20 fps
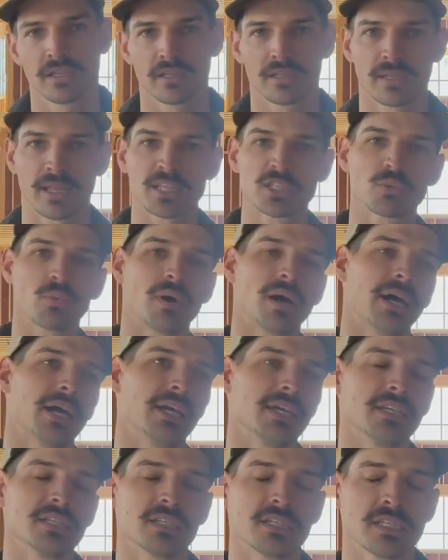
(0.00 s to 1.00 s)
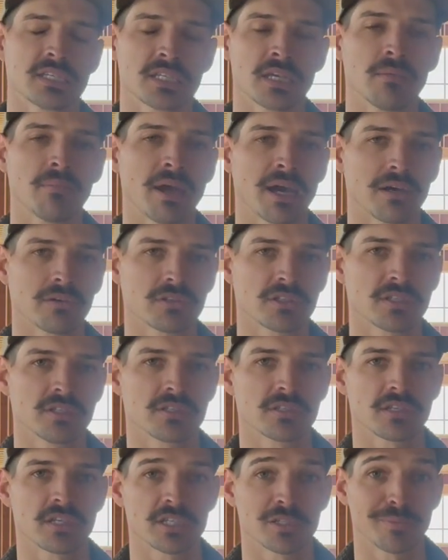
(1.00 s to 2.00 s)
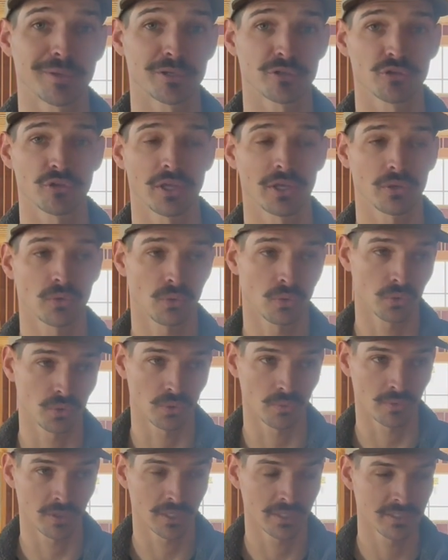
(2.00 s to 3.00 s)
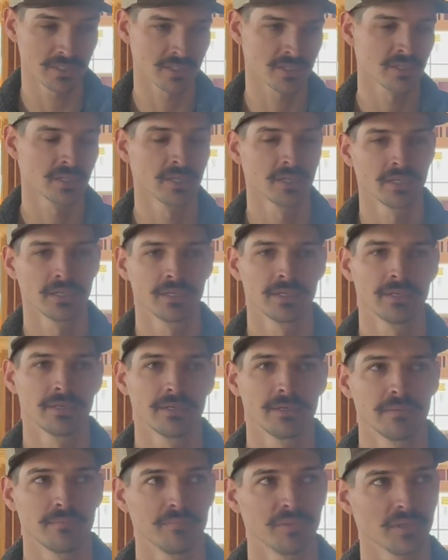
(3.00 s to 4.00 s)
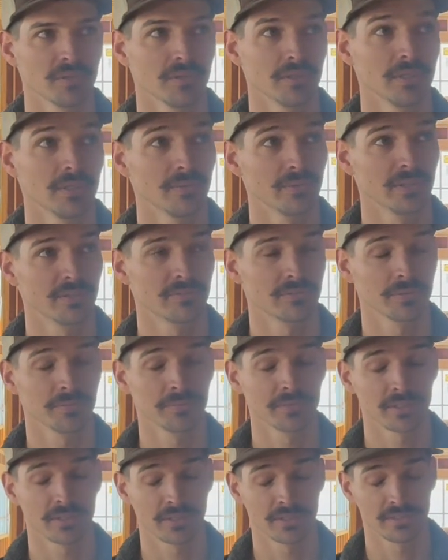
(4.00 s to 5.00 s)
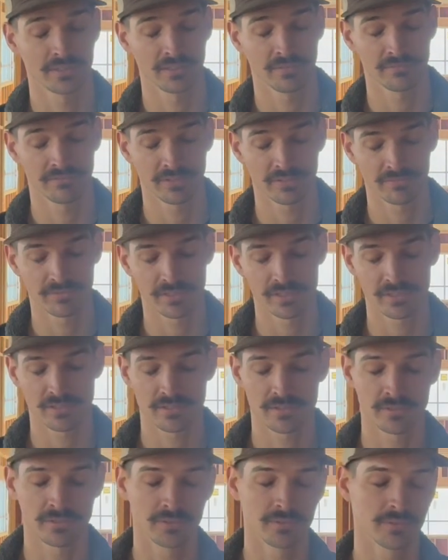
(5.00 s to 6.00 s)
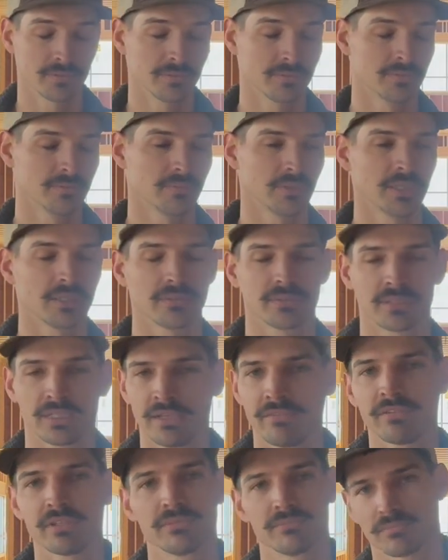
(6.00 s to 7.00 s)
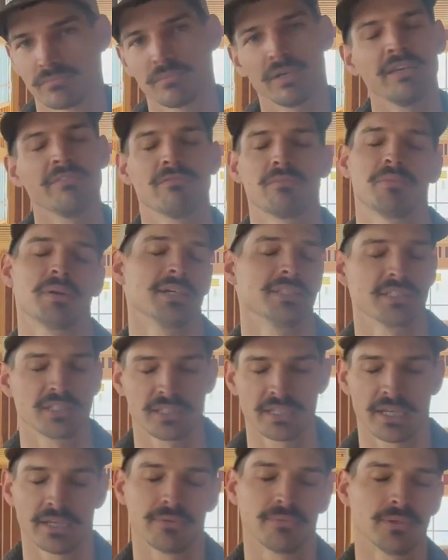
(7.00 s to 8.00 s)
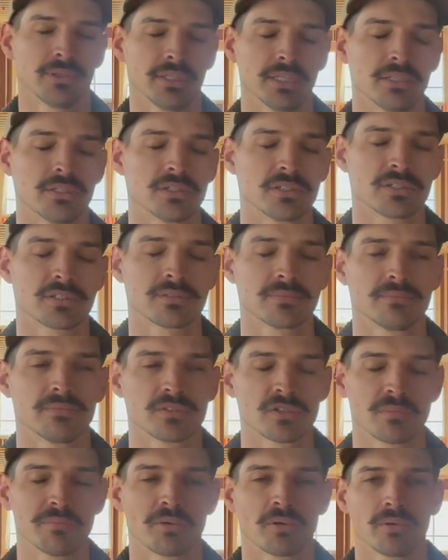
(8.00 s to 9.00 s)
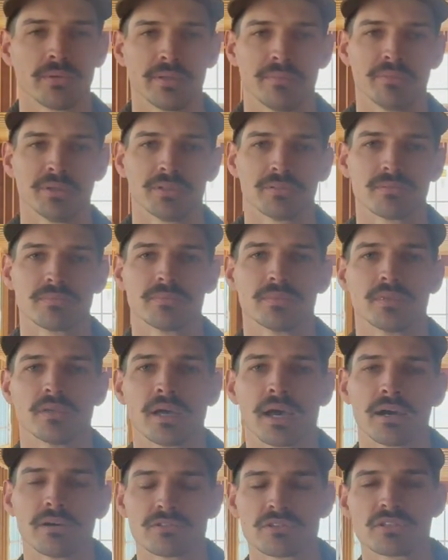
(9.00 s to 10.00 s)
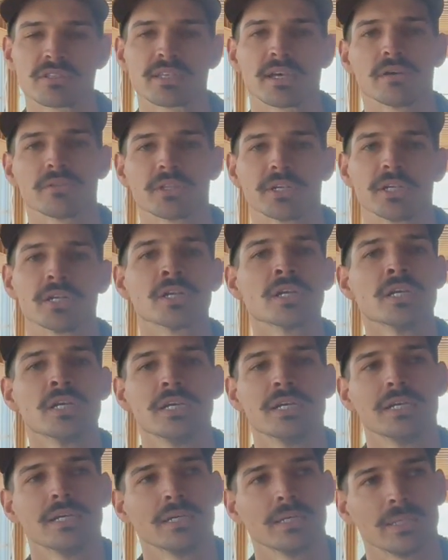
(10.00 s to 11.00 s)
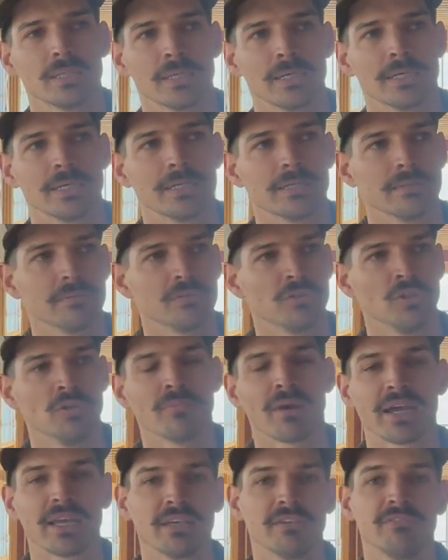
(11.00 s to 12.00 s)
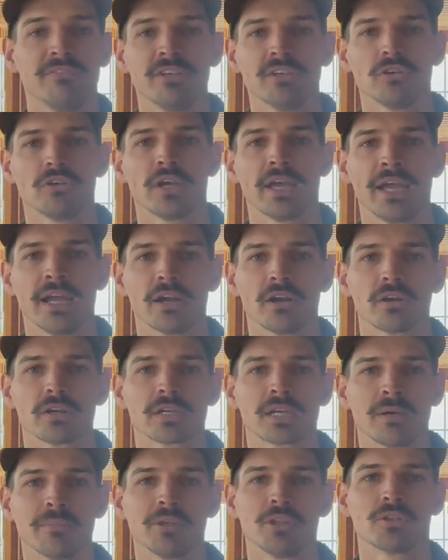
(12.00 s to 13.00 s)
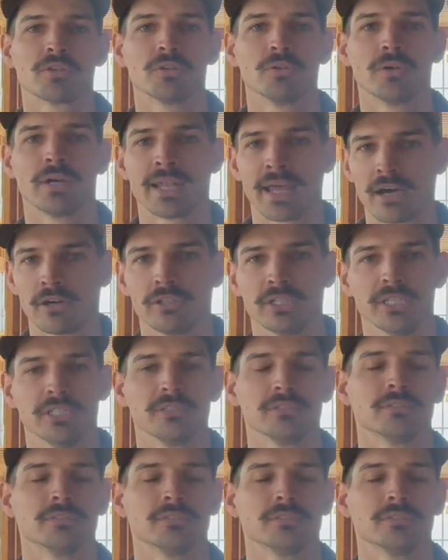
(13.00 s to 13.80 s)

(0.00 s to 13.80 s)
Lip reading: That's why some houses, especially like older ones, built anywhere from the 1950s to, well, even present day, really. There's some poorly built houses out there. You might feel air coming through an outlet.